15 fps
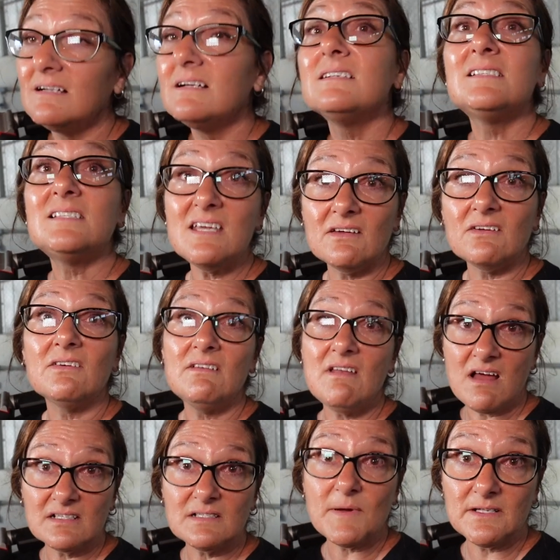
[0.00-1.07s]
Still
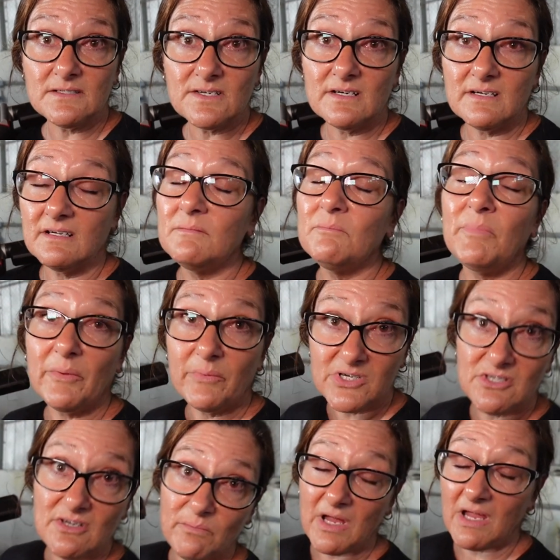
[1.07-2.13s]
not sponsored, but we should